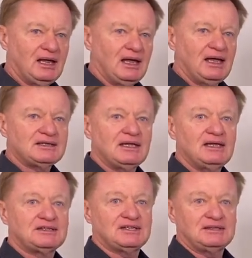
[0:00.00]

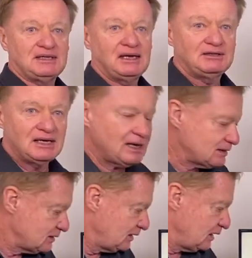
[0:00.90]
It's a dead
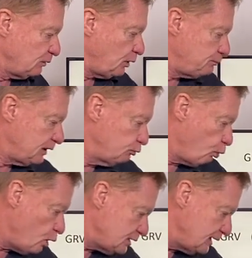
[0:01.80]
duck. We'd be
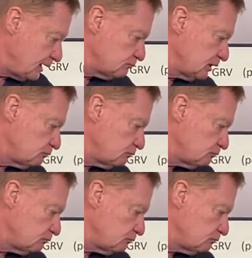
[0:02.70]
wanting